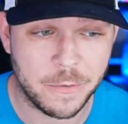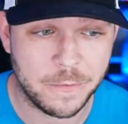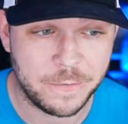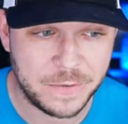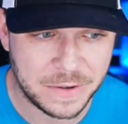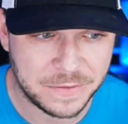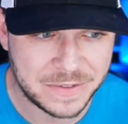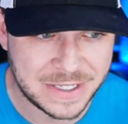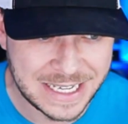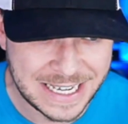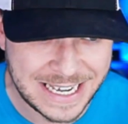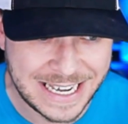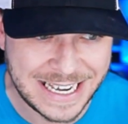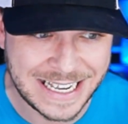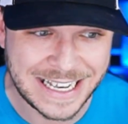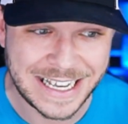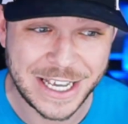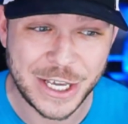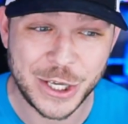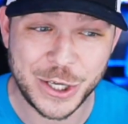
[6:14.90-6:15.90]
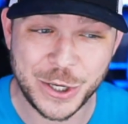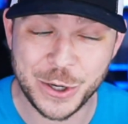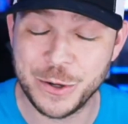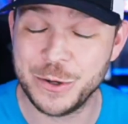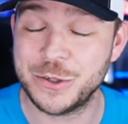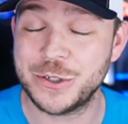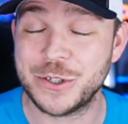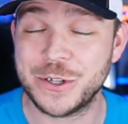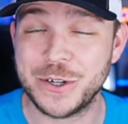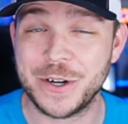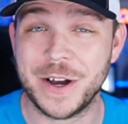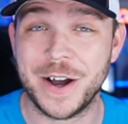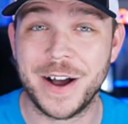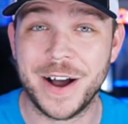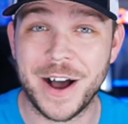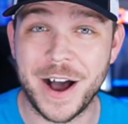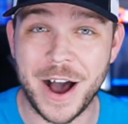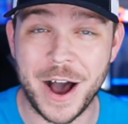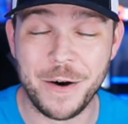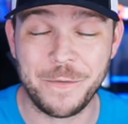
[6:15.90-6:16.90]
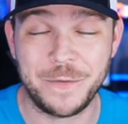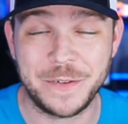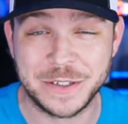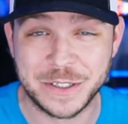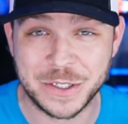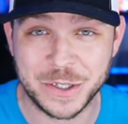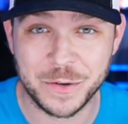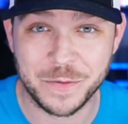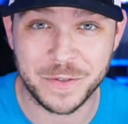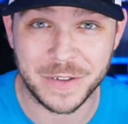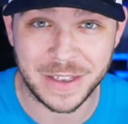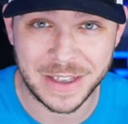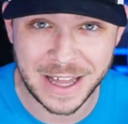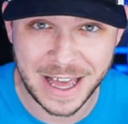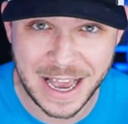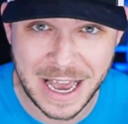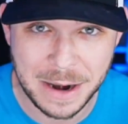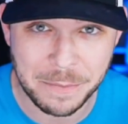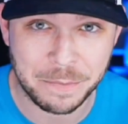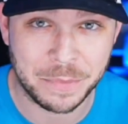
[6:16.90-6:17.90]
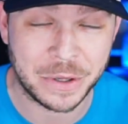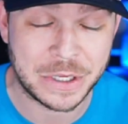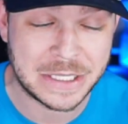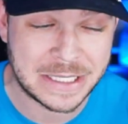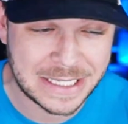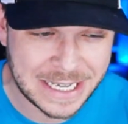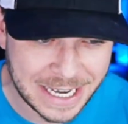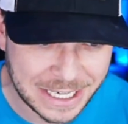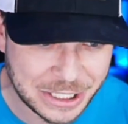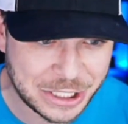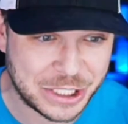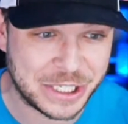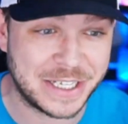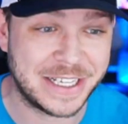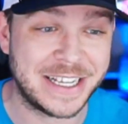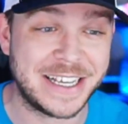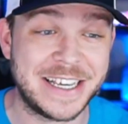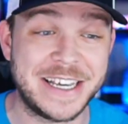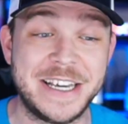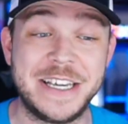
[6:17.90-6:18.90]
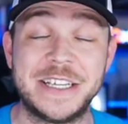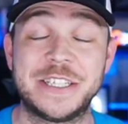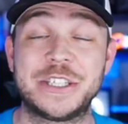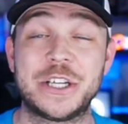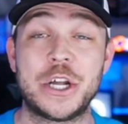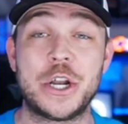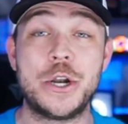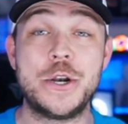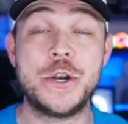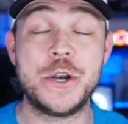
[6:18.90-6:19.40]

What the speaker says: Number 15, user offensive line protection is